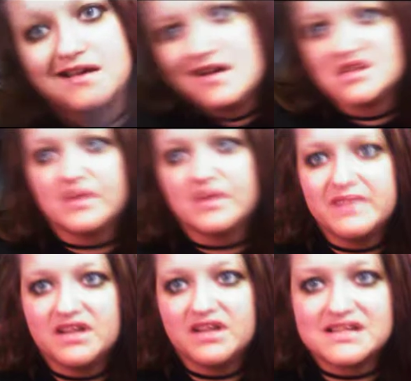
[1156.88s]
So, I mean,
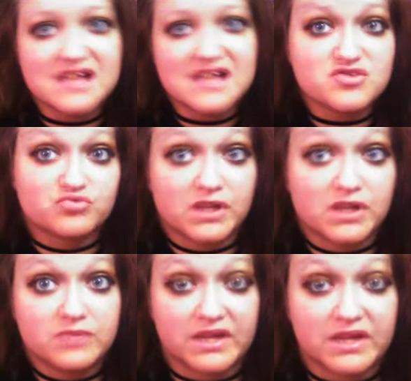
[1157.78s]
it sounds really,
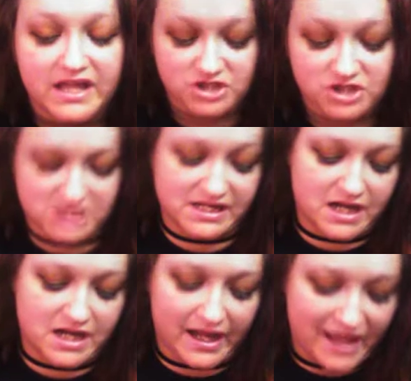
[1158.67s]
really interesting, and
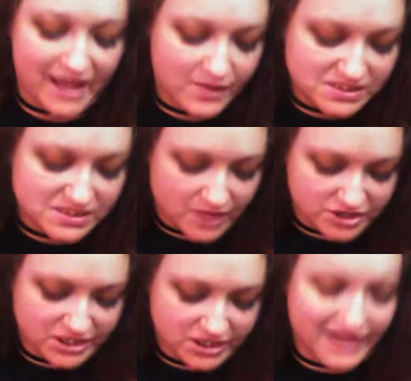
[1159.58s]
I can't wait to watch
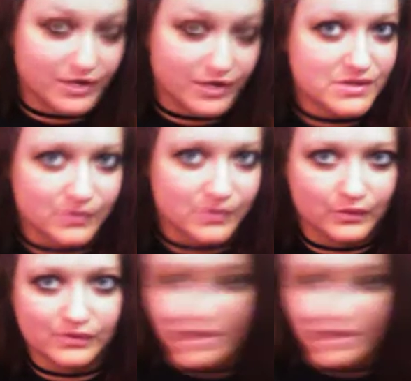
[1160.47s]
it. I know it's old,